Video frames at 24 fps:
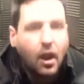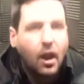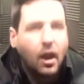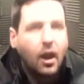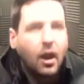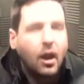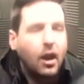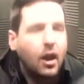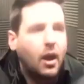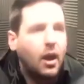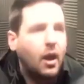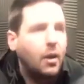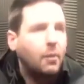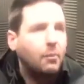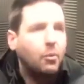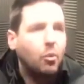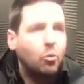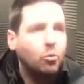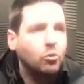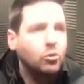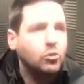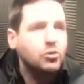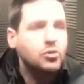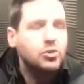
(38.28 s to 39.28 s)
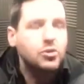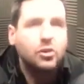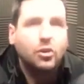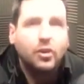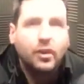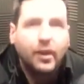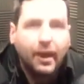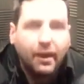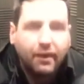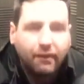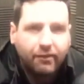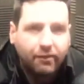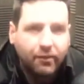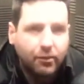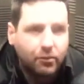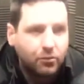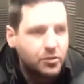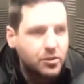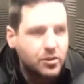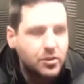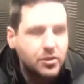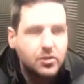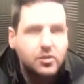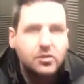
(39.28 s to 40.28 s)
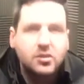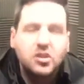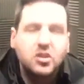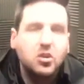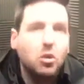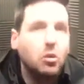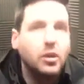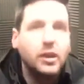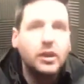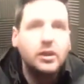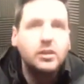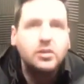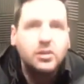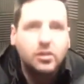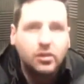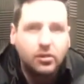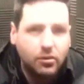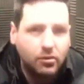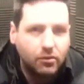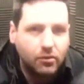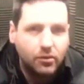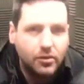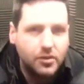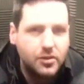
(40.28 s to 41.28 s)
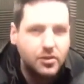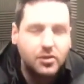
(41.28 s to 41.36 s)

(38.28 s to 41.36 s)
All your stock air filters, stock intercoolers,